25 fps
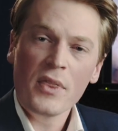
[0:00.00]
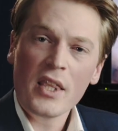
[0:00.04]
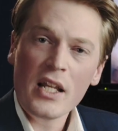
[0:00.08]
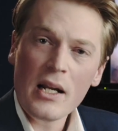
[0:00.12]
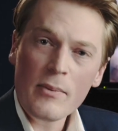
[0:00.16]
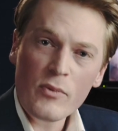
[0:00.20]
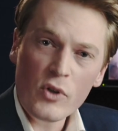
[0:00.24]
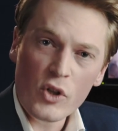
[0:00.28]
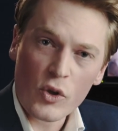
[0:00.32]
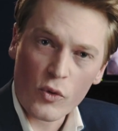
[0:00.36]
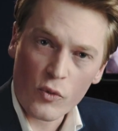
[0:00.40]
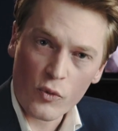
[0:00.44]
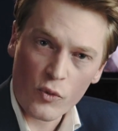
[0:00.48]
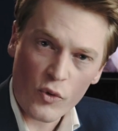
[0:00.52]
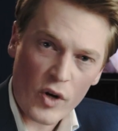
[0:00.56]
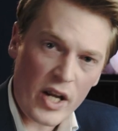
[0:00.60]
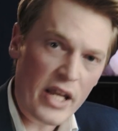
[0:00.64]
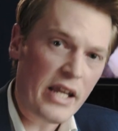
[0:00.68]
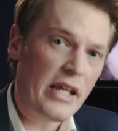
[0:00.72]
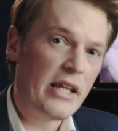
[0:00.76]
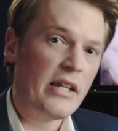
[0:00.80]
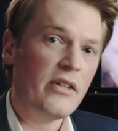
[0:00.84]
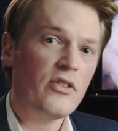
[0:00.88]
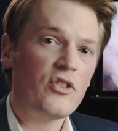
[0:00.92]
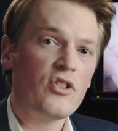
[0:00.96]
then I'm going to
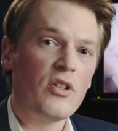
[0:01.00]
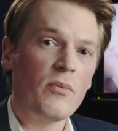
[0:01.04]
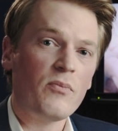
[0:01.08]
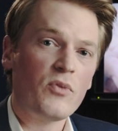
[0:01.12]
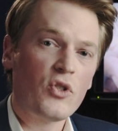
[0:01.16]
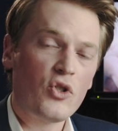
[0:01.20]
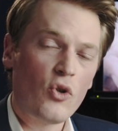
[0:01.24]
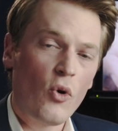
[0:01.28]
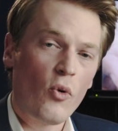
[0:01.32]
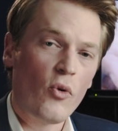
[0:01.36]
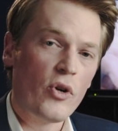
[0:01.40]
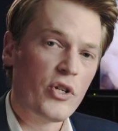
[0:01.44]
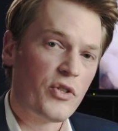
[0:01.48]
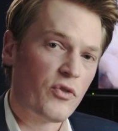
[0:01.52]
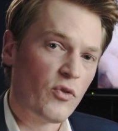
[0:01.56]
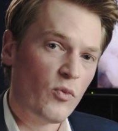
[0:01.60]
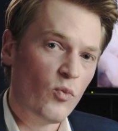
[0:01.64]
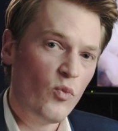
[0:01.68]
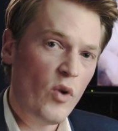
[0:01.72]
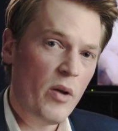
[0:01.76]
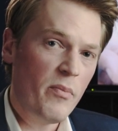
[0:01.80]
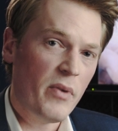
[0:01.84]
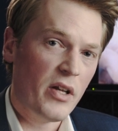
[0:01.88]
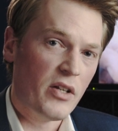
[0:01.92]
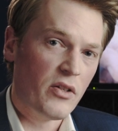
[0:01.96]
read some stories from
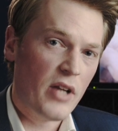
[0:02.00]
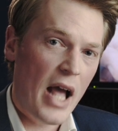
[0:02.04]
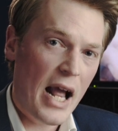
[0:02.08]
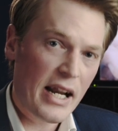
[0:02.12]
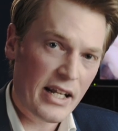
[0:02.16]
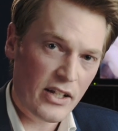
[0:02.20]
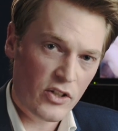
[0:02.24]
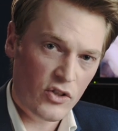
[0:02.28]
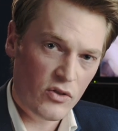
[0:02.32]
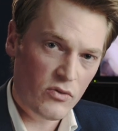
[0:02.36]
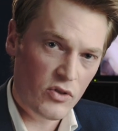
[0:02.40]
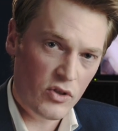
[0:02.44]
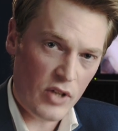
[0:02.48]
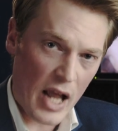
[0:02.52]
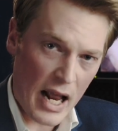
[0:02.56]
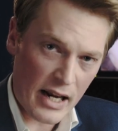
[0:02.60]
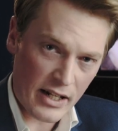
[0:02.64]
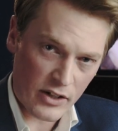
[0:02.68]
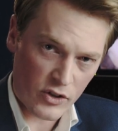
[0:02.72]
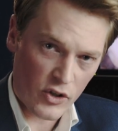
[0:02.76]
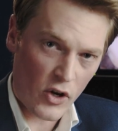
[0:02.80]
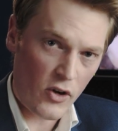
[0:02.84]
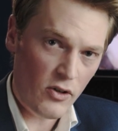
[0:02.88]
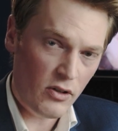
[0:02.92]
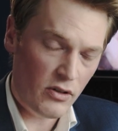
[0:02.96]
women,
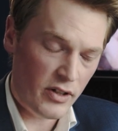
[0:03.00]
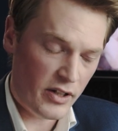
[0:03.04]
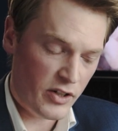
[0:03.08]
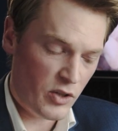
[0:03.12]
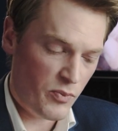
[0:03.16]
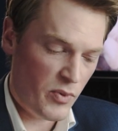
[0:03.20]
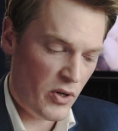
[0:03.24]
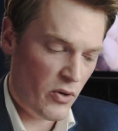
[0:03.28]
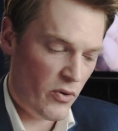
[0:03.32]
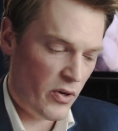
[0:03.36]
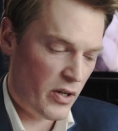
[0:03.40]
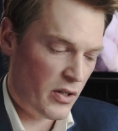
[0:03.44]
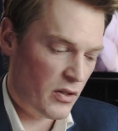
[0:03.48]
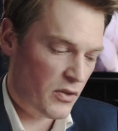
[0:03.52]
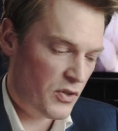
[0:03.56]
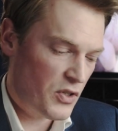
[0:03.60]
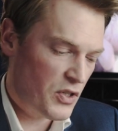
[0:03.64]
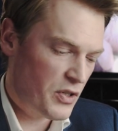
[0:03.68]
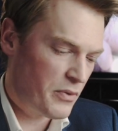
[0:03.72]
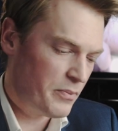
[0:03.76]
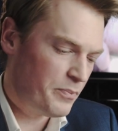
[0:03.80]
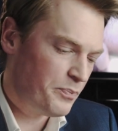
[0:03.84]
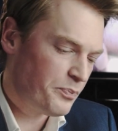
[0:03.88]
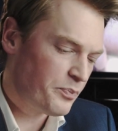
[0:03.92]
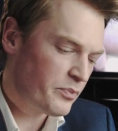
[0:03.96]
anecdotal
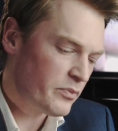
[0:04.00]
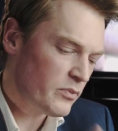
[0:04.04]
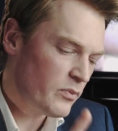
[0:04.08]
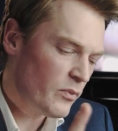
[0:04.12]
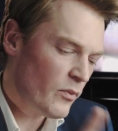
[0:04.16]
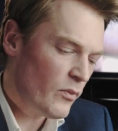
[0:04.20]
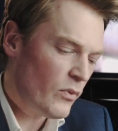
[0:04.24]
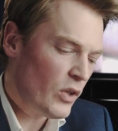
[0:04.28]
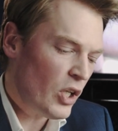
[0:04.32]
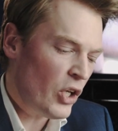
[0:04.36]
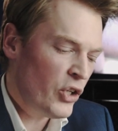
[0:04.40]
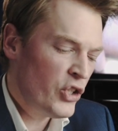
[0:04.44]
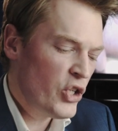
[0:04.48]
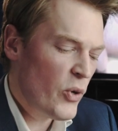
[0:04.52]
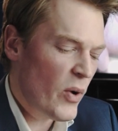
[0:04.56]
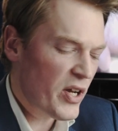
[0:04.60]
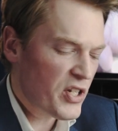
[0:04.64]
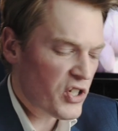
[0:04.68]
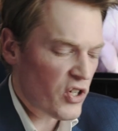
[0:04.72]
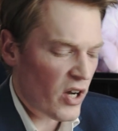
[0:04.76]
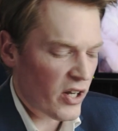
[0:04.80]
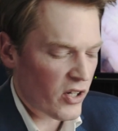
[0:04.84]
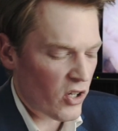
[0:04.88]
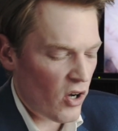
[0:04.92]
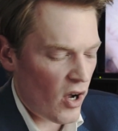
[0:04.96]
experience. US
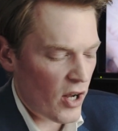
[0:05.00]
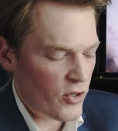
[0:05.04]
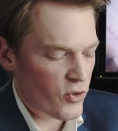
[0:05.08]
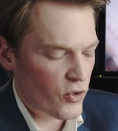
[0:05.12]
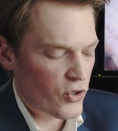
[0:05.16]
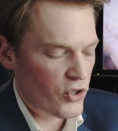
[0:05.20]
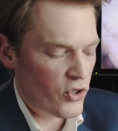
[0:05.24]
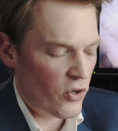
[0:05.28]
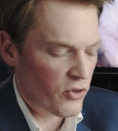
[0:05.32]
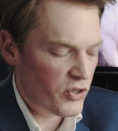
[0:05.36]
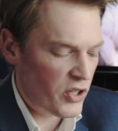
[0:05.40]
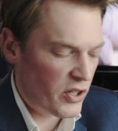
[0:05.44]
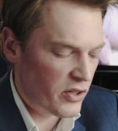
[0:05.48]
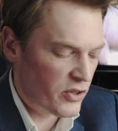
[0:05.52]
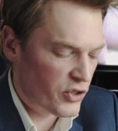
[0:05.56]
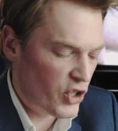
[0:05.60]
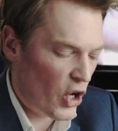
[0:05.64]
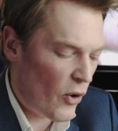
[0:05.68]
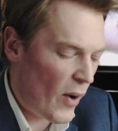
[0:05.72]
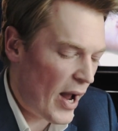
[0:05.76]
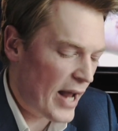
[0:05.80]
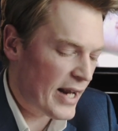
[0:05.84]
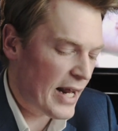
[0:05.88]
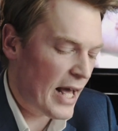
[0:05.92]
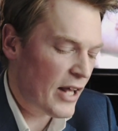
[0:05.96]
psychiatrist Dr.
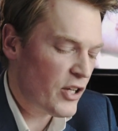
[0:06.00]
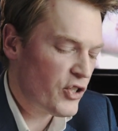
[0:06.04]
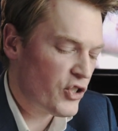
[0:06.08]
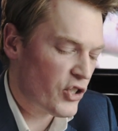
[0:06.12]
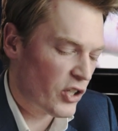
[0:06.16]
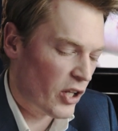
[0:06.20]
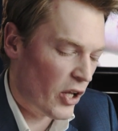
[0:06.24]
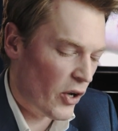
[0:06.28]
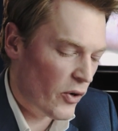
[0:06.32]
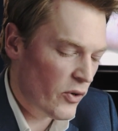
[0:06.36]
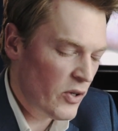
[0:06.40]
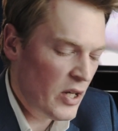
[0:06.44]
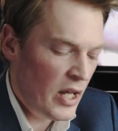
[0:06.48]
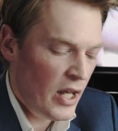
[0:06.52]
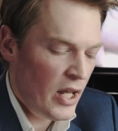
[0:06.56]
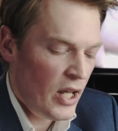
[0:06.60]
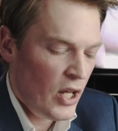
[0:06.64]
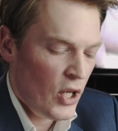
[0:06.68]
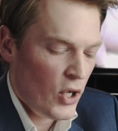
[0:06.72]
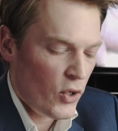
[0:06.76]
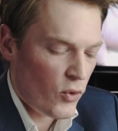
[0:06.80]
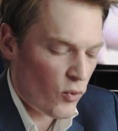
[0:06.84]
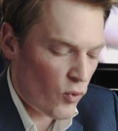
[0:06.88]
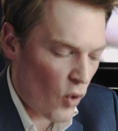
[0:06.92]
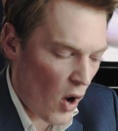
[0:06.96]
Joanne Angelo
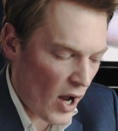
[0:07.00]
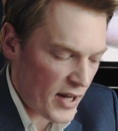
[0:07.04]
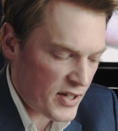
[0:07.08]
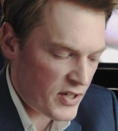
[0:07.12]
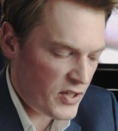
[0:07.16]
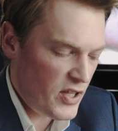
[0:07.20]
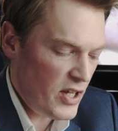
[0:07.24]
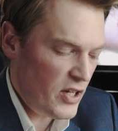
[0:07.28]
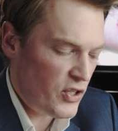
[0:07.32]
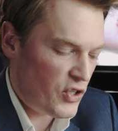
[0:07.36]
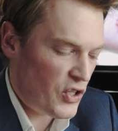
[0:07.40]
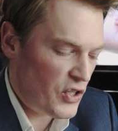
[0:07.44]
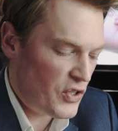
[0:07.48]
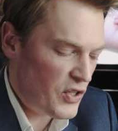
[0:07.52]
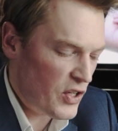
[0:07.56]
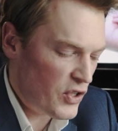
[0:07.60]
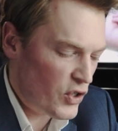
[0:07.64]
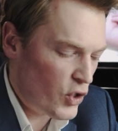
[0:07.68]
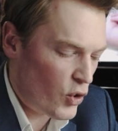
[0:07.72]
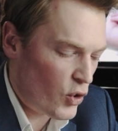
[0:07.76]
writes this. She says,